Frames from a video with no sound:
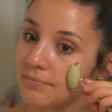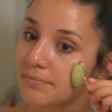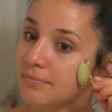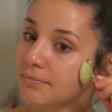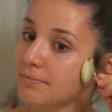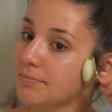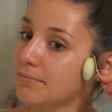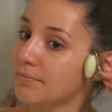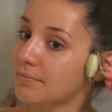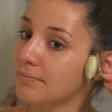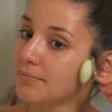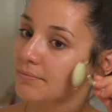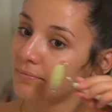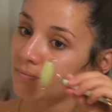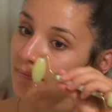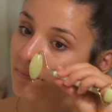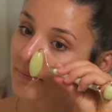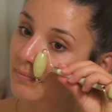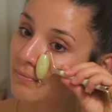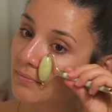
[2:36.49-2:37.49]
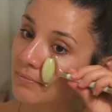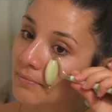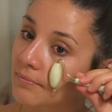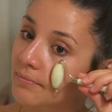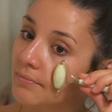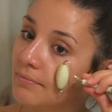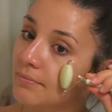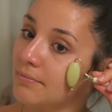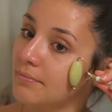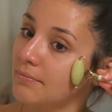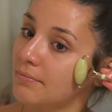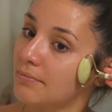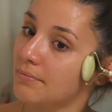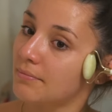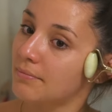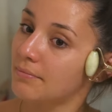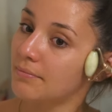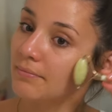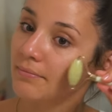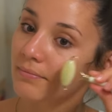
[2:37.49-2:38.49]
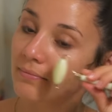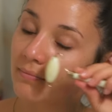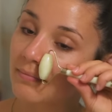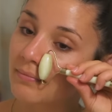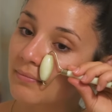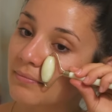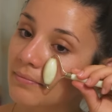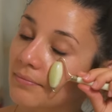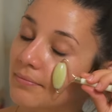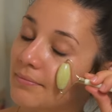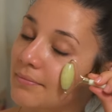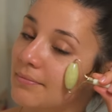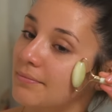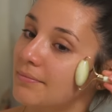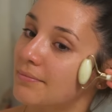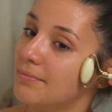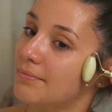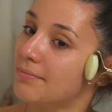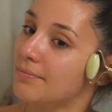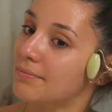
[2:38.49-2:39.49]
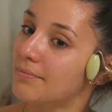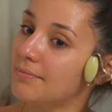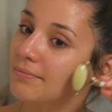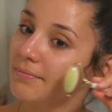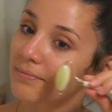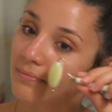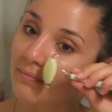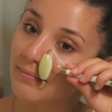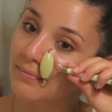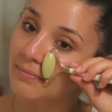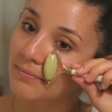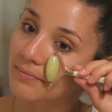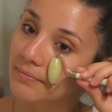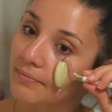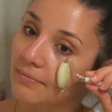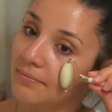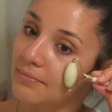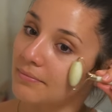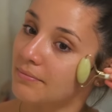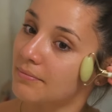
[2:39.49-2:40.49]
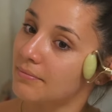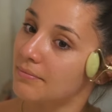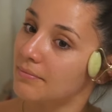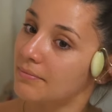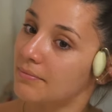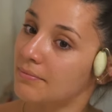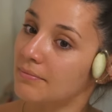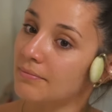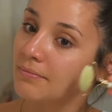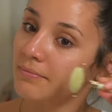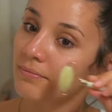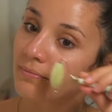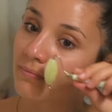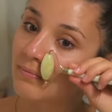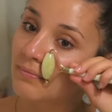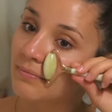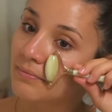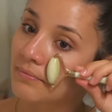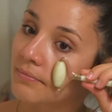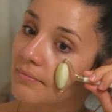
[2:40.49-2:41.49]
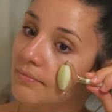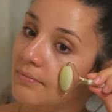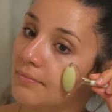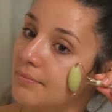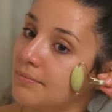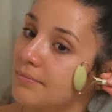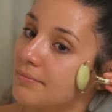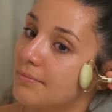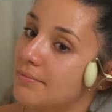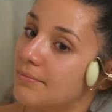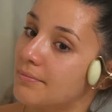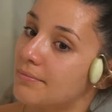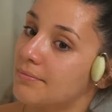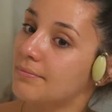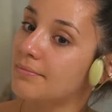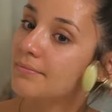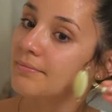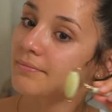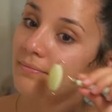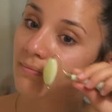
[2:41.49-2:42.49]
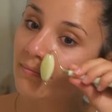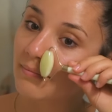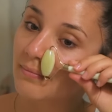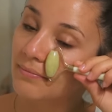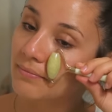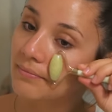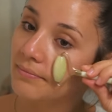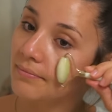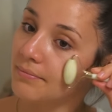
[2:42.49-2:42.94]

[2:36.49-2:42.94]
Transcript: Nobody speaks.